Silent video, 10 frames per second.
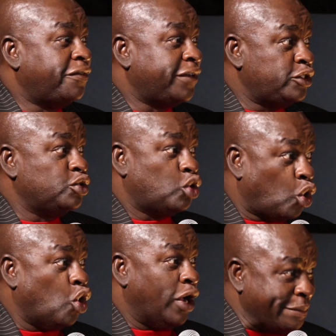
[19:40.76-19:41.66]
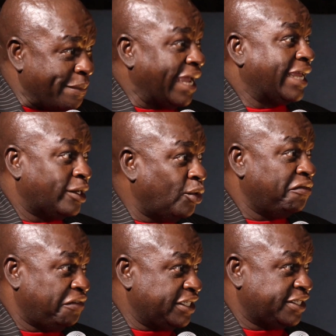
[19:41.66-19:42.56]
be afraid to go and pack and go
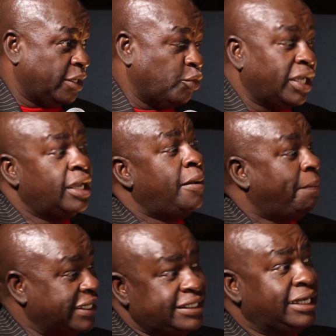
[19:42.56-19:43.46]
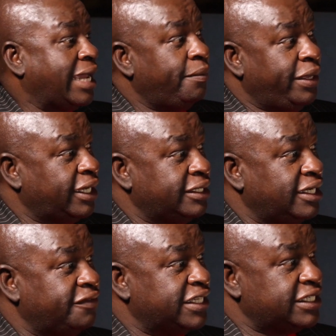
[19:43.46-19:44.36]
and venture somewhere. But still come back and
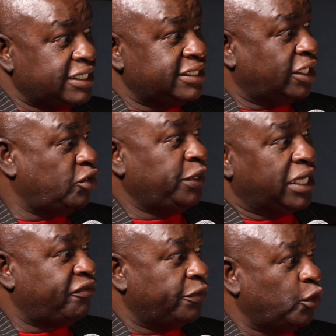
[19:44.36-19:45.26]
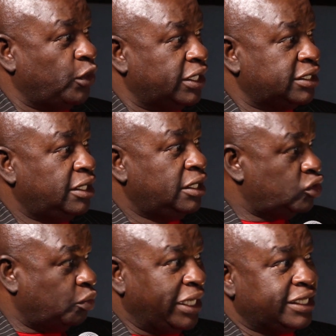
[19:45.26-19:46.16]
deliver the skills that you pick up from the world
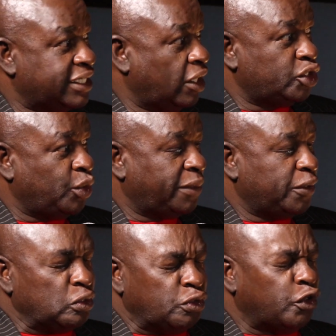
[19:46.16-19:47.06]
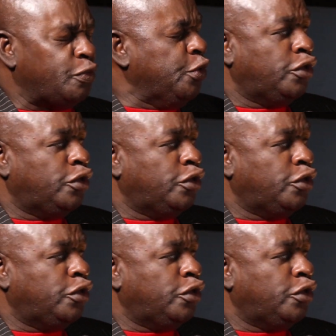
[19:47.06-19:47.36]
to make this country work. Because we've got